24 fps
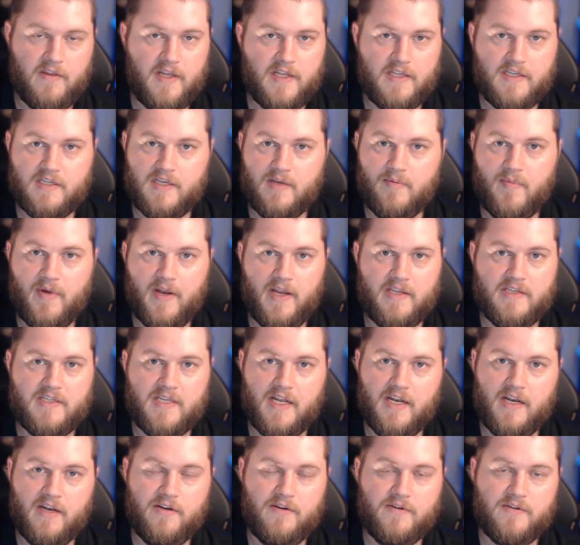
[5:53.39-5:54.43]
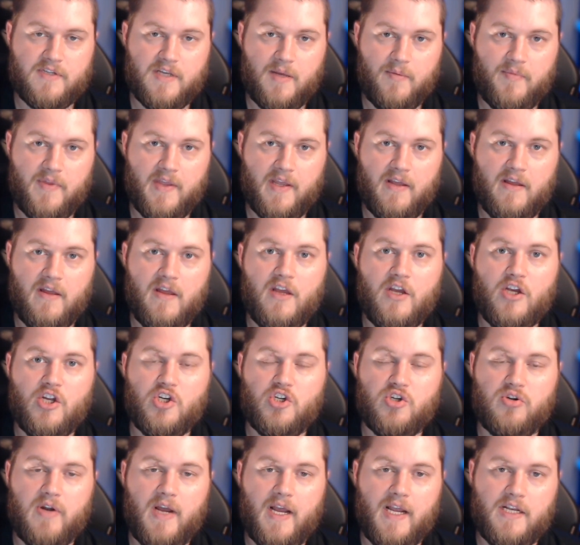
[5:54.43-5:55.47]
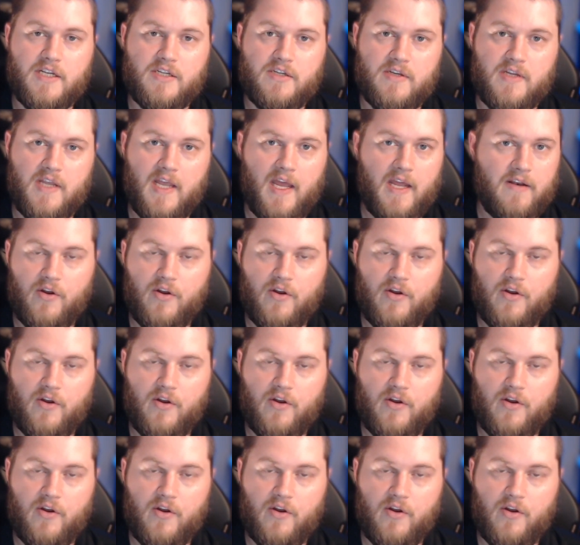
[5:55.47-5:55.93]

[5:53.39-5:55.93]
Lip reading: That's somebody sending you something trying to get